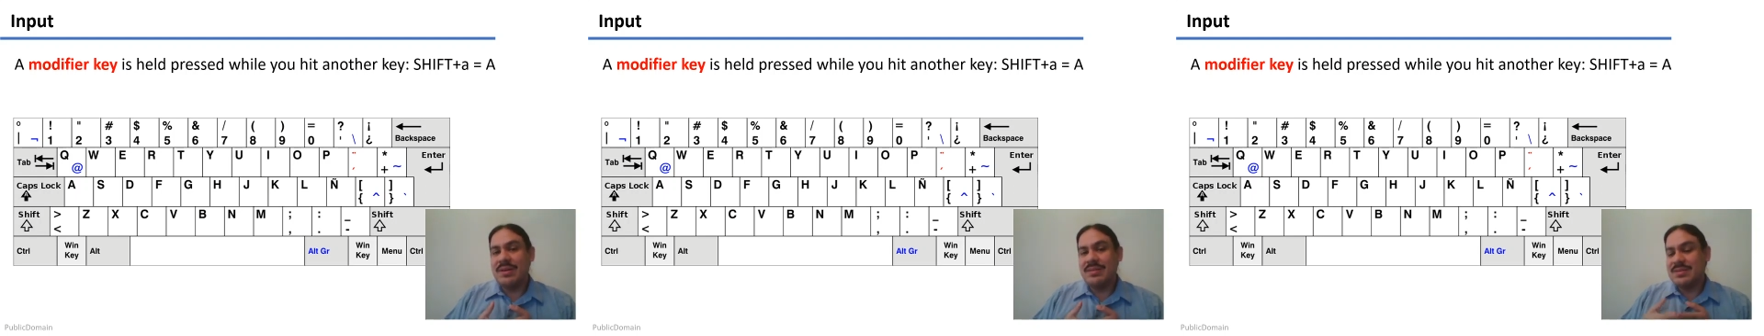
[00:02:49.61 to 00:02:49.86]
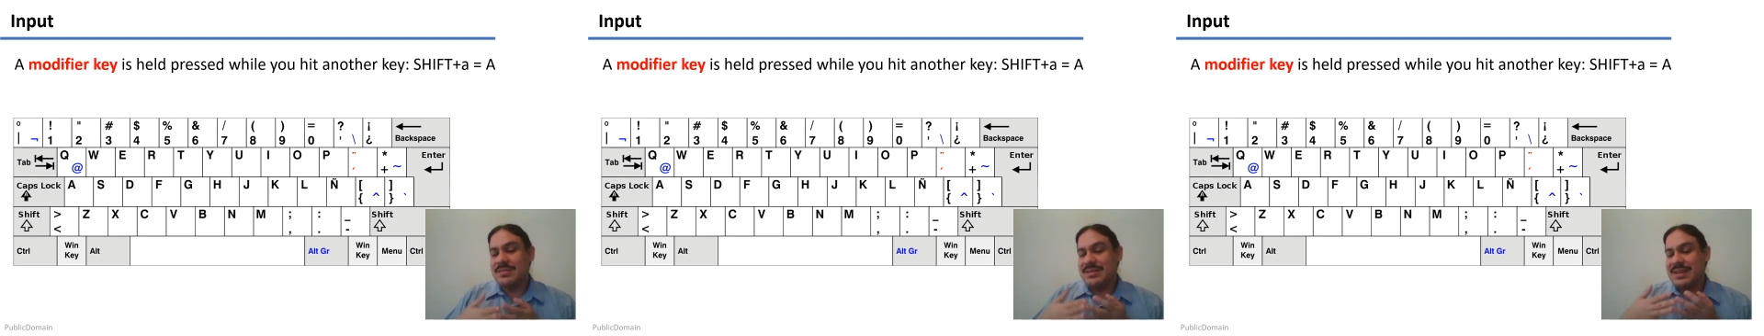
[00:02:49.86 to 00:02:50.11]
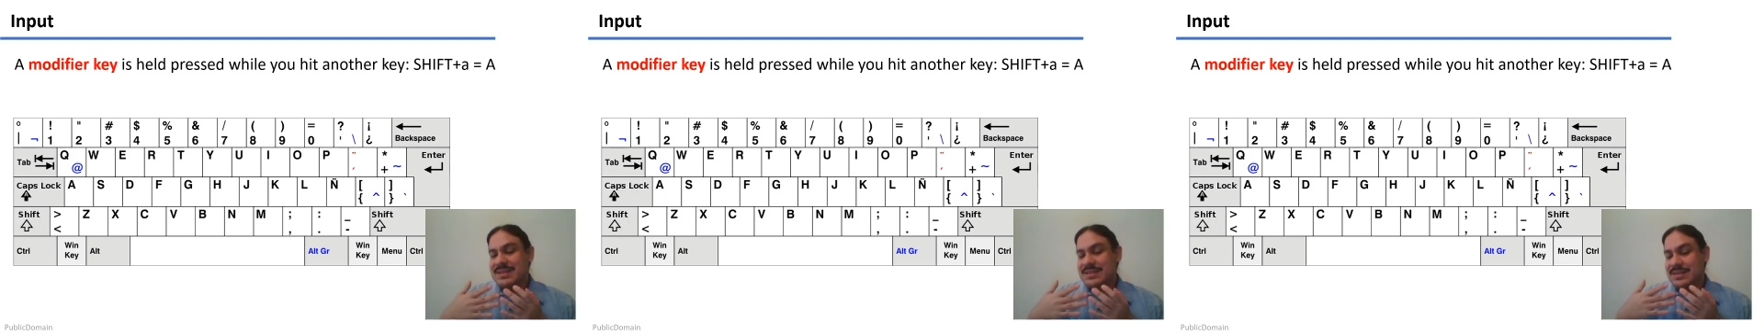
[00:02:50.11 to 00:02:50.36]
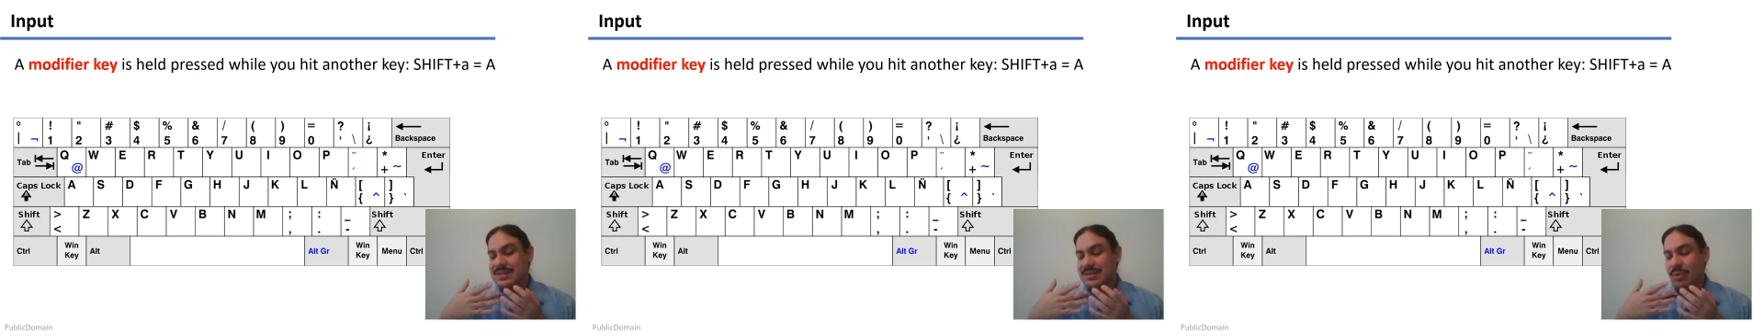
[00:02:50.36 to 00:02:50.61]
uh,
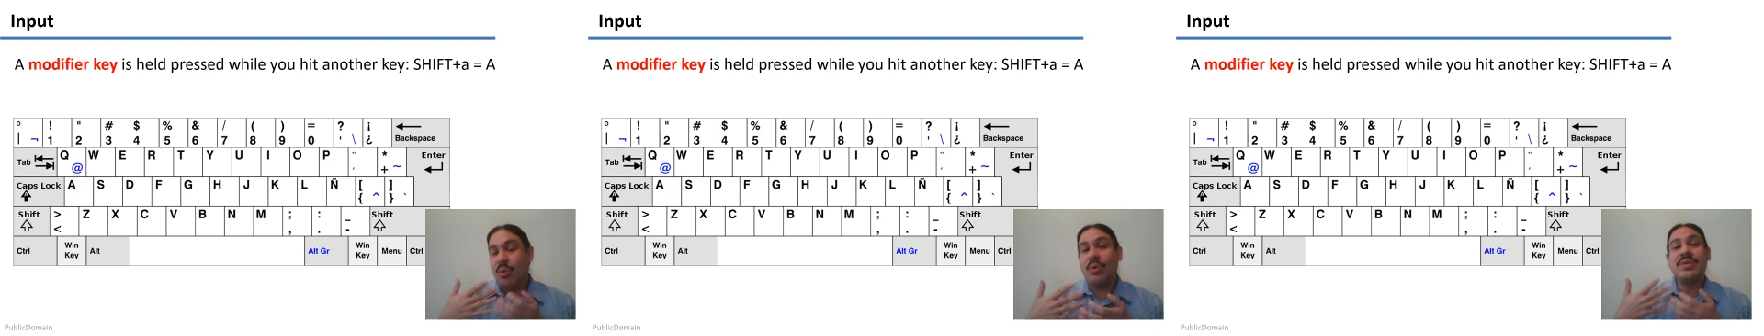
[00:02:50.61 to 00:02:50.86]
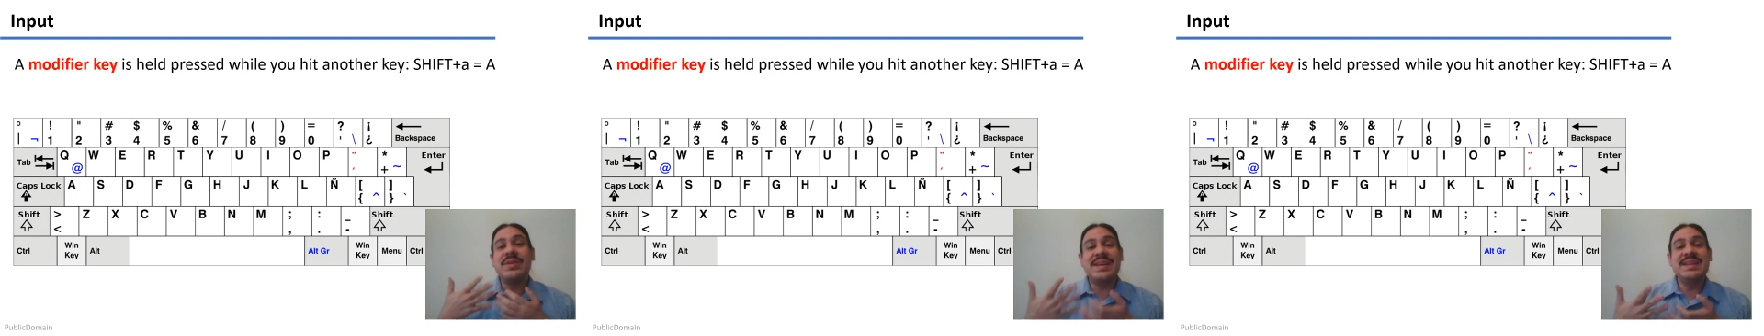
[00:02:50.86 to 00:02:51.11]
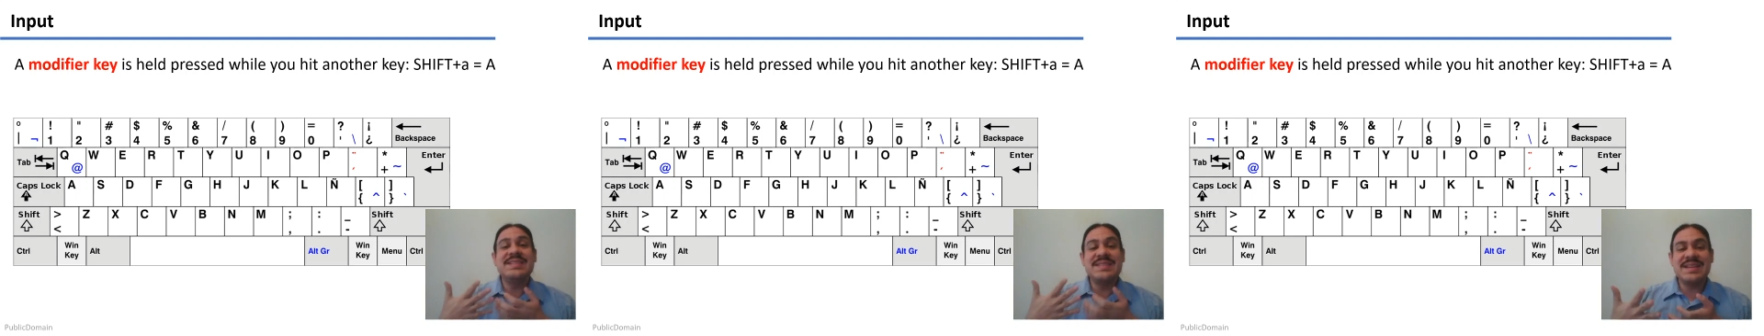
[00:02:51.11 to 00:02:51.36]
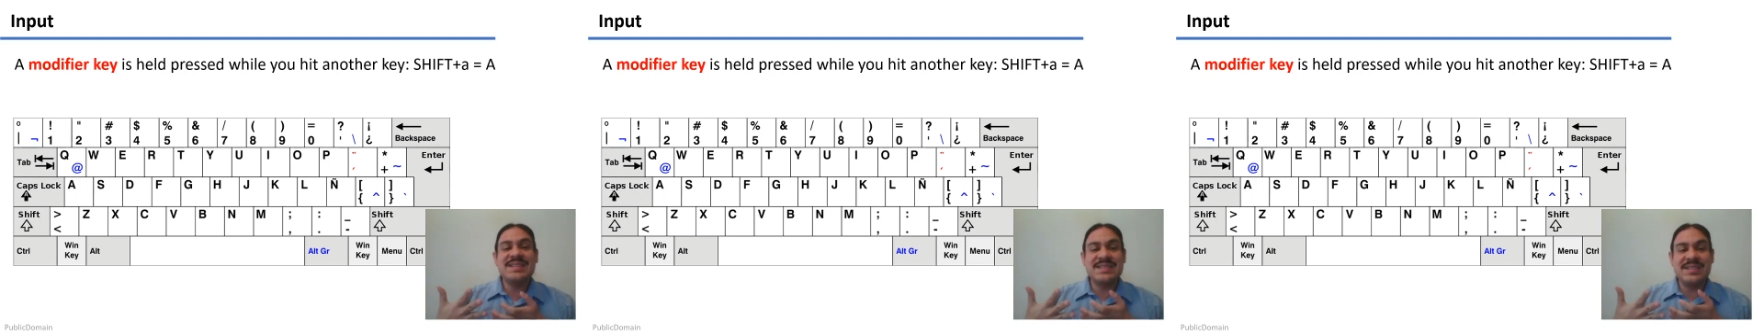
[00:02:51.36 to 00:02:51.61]
uh, all the keys
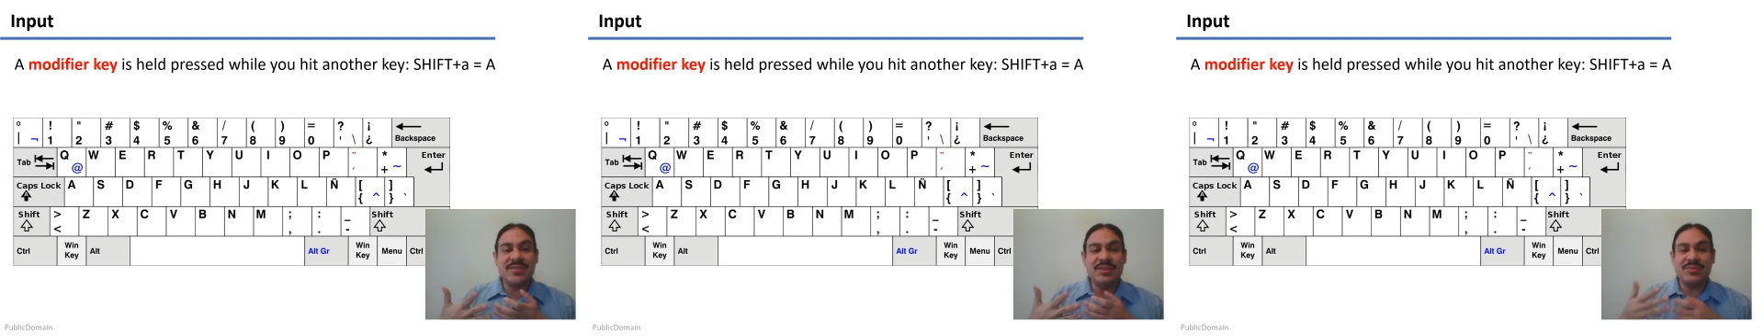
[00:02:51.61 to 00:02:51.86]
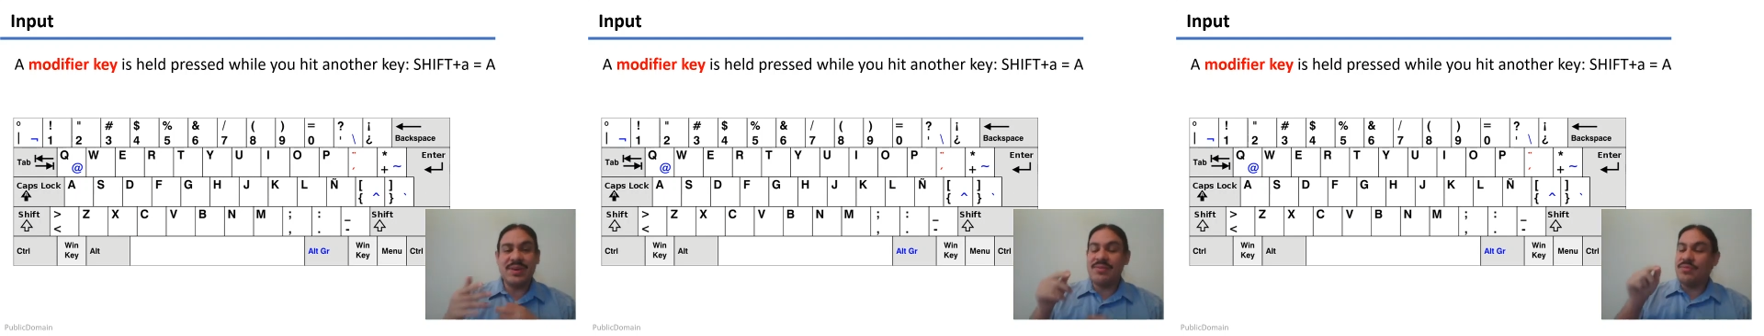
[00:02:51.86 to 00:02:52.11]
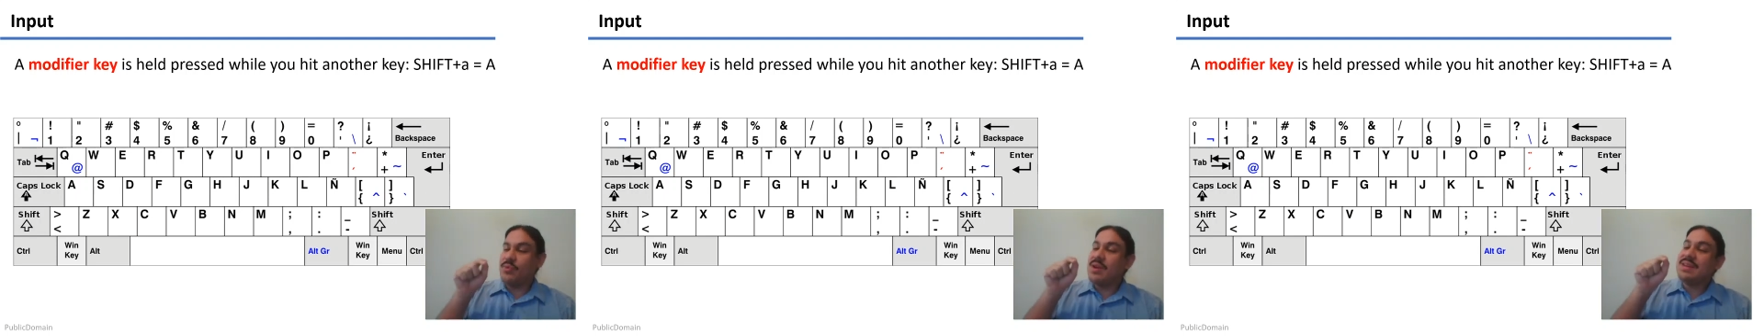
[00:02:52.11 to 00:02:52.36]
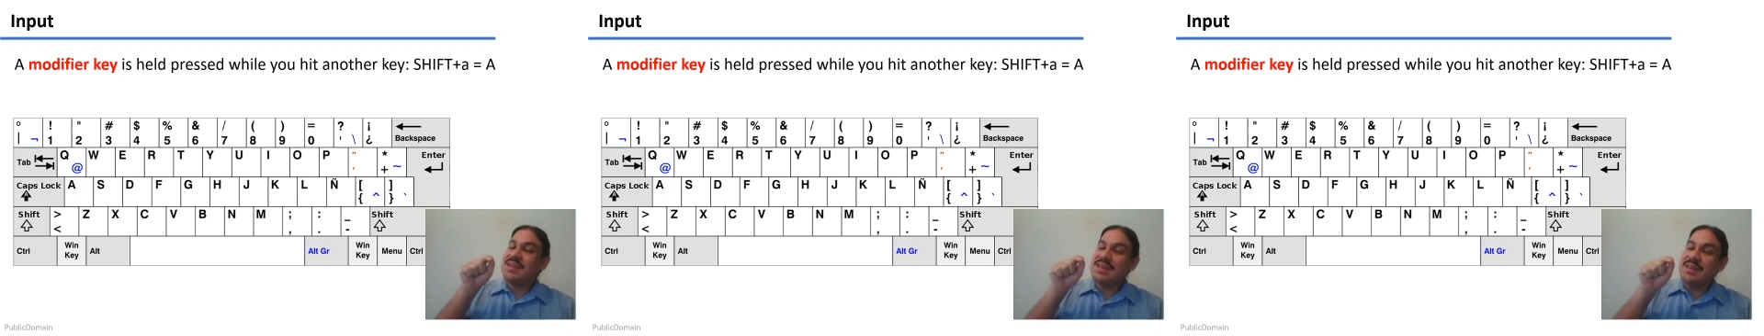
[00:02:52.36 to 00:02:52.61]
necessary to have
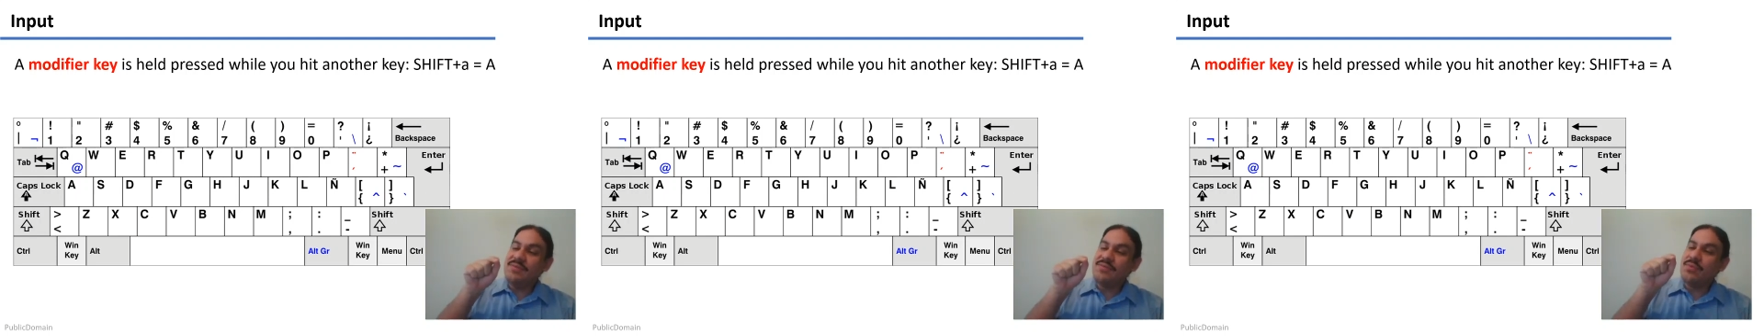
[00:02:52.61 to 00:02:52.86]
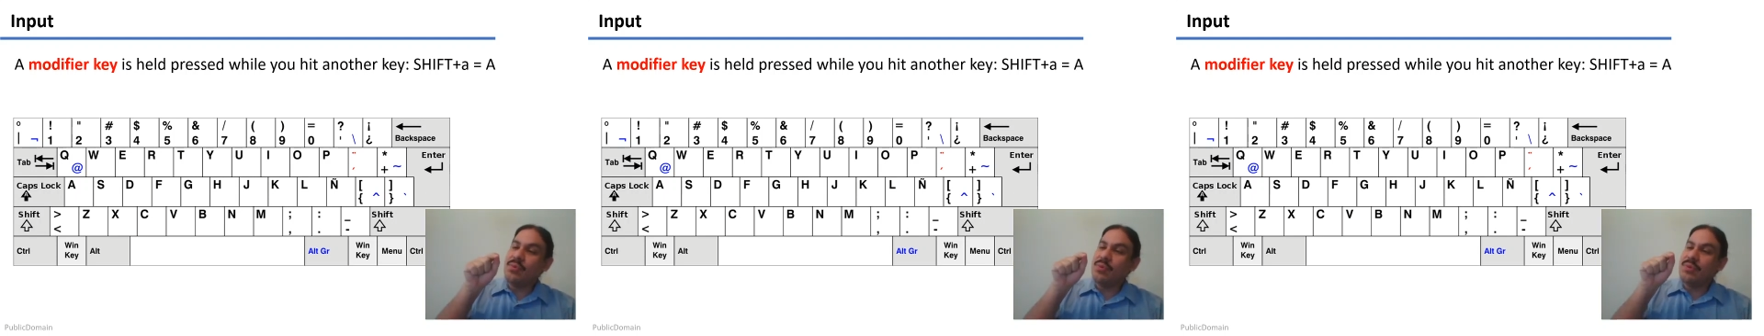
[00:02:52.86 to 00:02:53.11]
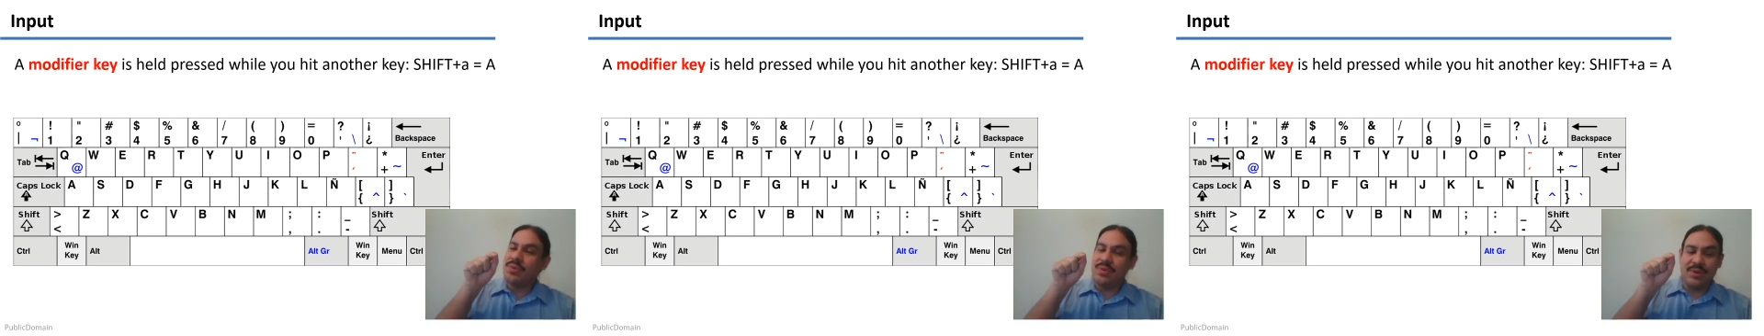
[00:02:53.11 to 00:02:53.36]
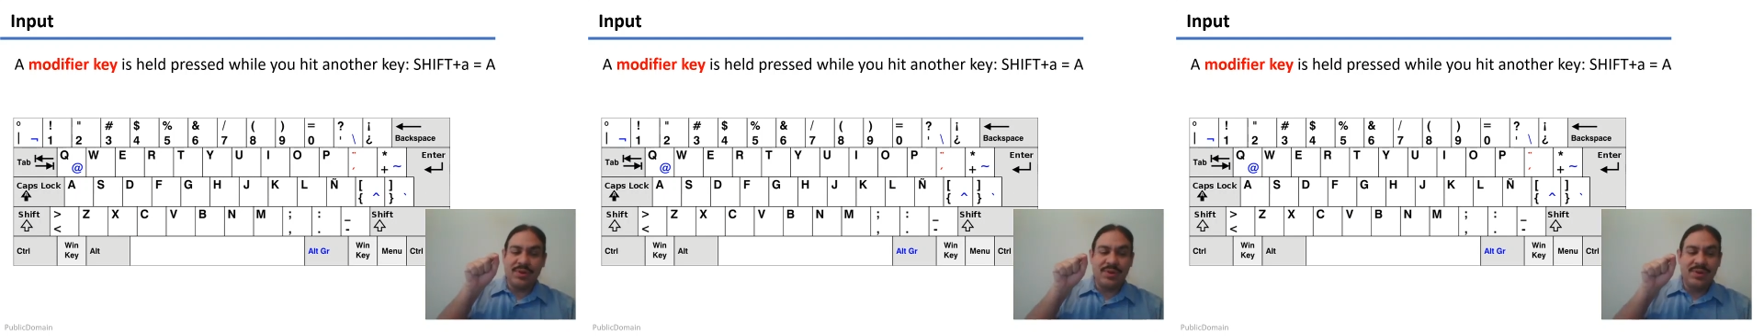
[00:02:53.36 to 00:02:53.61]
one key for
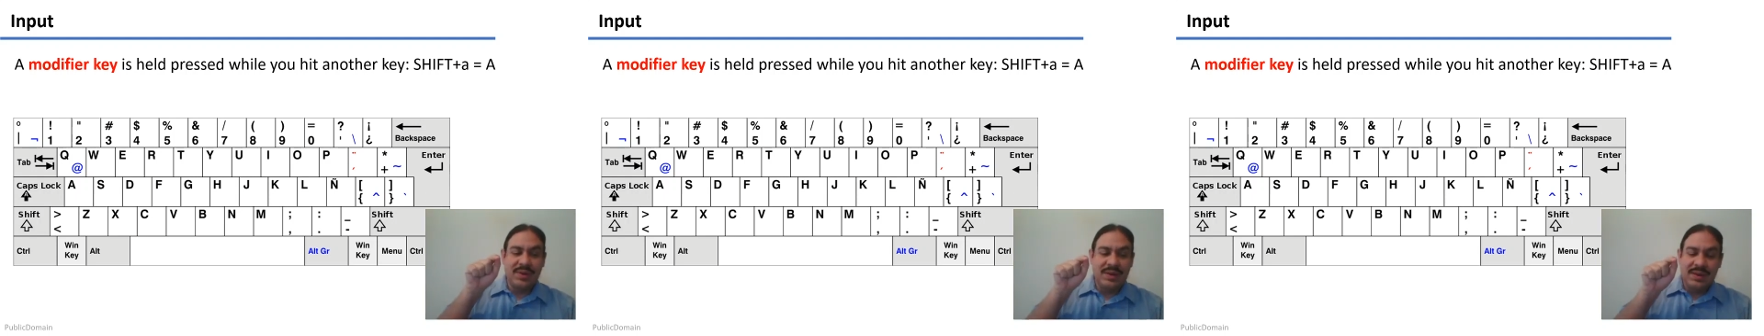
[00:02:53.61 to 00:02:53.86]
the